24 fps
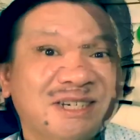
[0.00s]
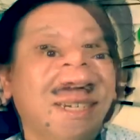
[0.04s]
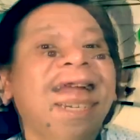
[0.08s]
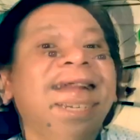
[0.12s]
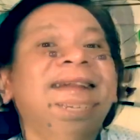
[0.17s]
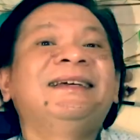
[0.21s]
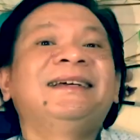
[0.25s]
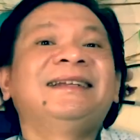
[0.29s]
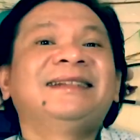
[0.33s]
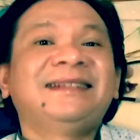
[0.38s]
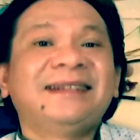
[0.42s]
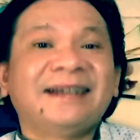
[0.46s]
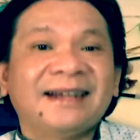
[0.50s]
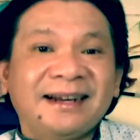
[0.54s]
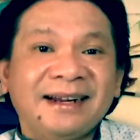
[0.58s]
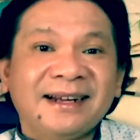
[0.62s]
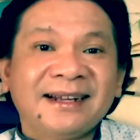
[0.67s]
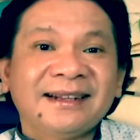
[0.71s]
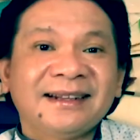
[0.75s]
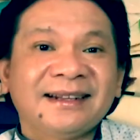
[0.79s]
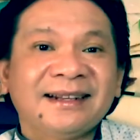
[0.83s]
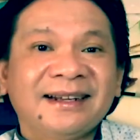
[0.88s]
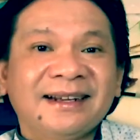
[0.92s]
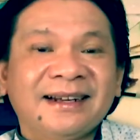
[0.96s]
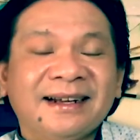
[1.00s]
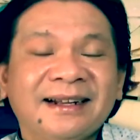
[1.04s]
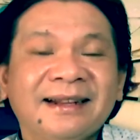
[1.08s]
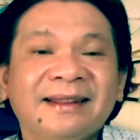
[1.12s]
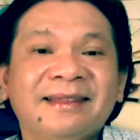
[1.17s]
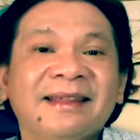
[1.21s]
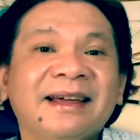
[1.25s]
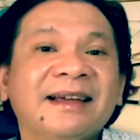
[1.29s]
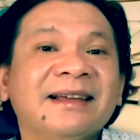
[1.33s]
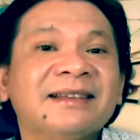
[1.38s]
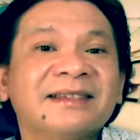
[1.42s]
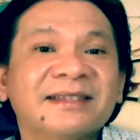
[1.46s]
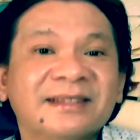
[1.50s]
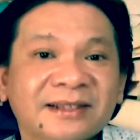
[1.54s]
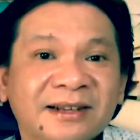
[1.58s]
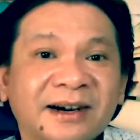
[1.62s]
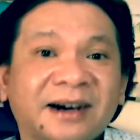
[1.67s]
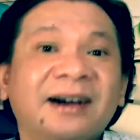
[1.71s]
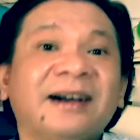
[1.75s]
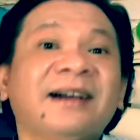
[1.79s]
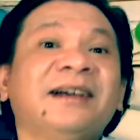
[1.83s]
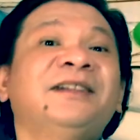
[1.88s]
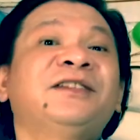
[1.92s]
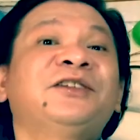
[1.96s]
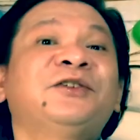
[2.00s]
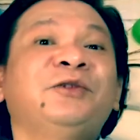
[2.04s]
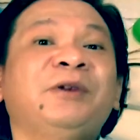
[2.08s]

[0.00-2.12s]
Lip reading: And he did it, and things started to